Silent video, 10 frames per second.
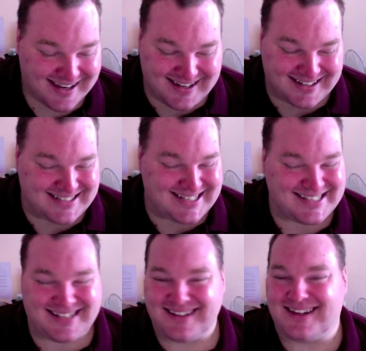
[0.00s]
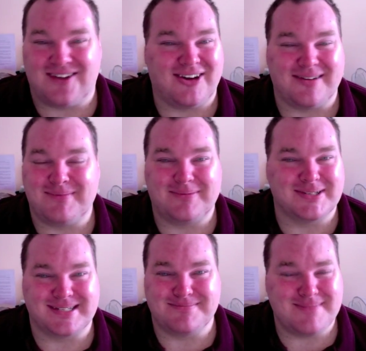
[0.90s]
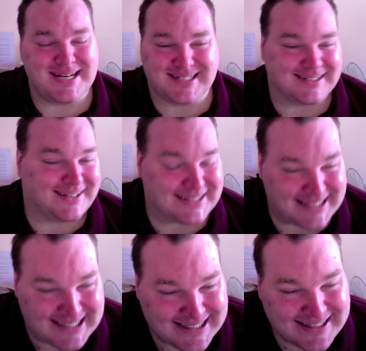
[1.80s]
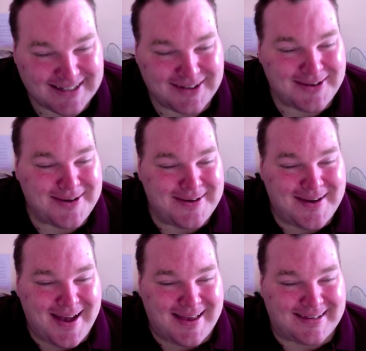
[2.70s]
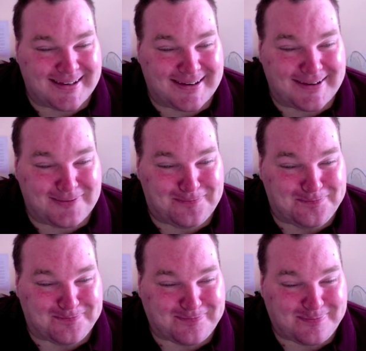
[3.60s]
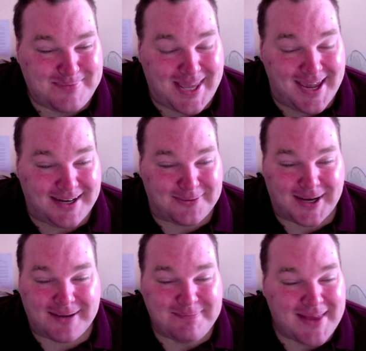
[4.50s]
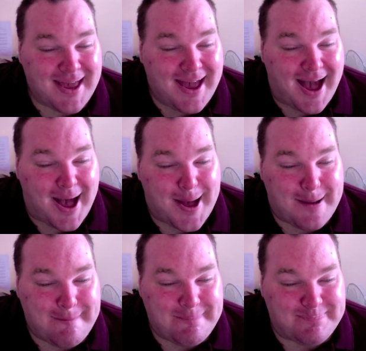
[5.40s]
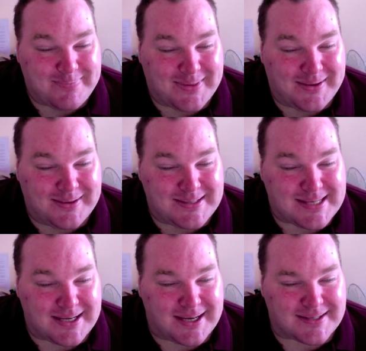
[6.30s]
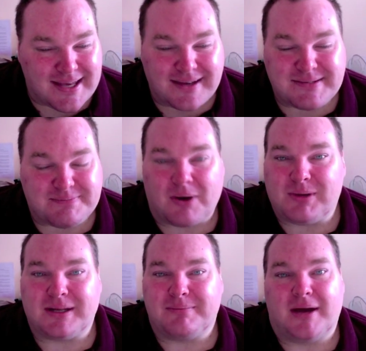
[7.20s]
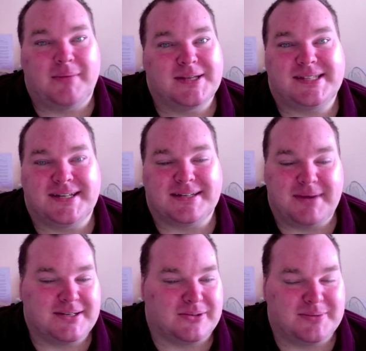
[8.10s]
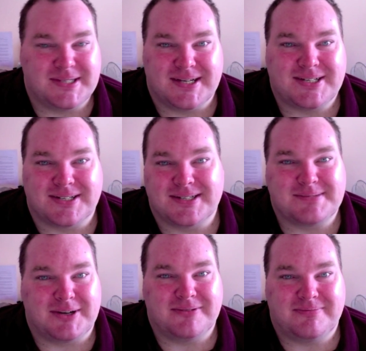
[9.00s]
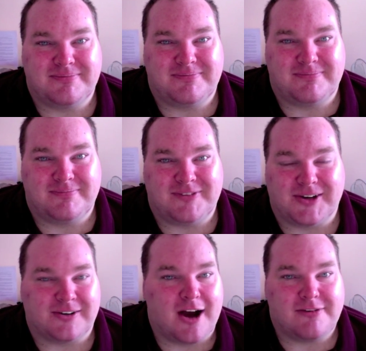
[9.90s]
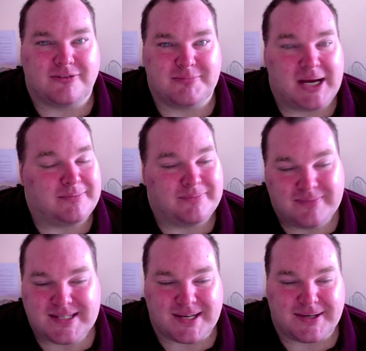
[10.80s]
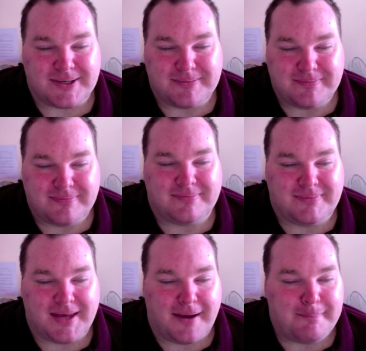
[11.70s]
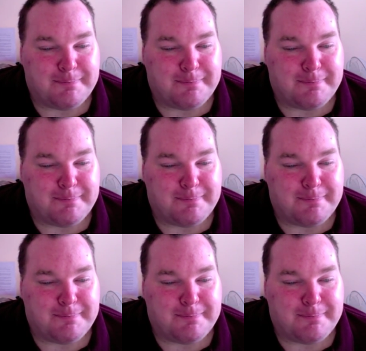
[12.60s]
I just love how Mum was demented like that. Yeah. Anyway, so yeah, that is probably my most sentimental possession, is my photograph of Mum. So, yeah.